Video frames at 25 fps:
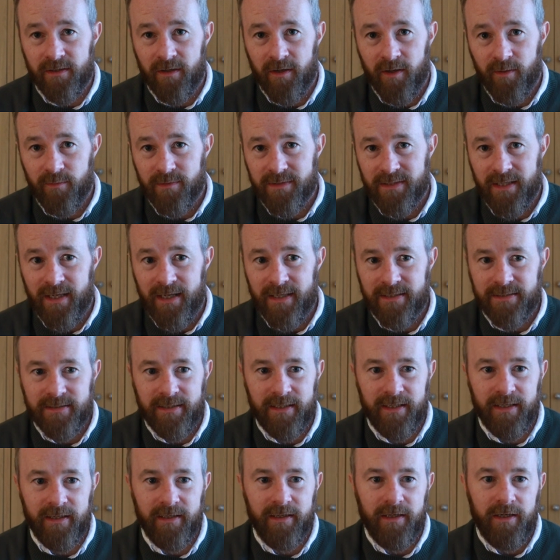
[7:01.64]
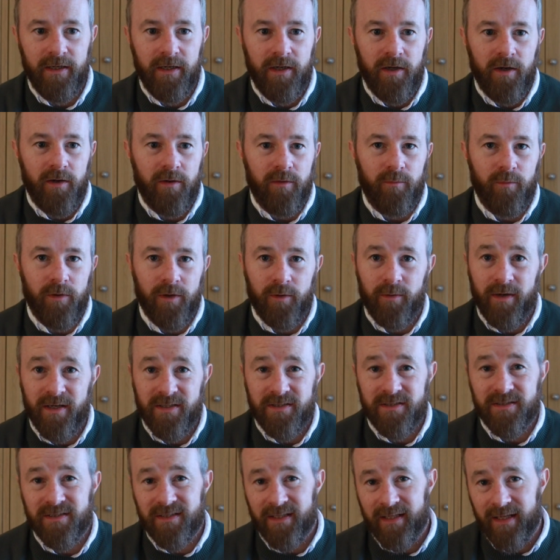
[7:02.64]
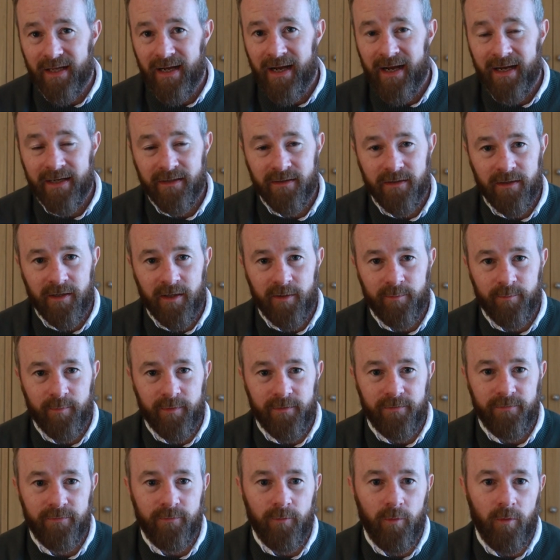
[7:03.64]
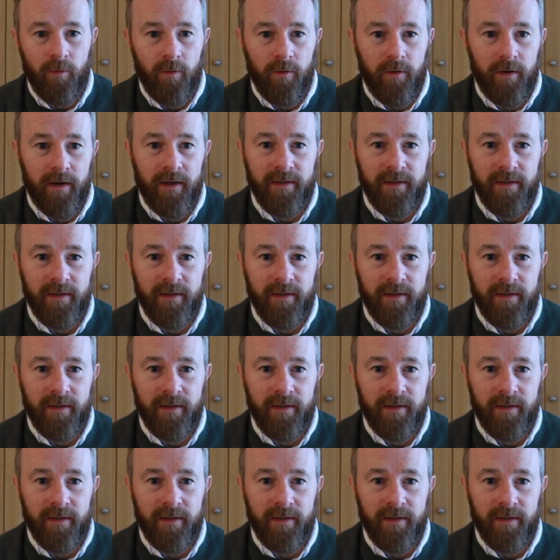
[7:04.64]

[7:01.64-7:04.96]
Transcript: that I was asking were questions that they hadn't got before,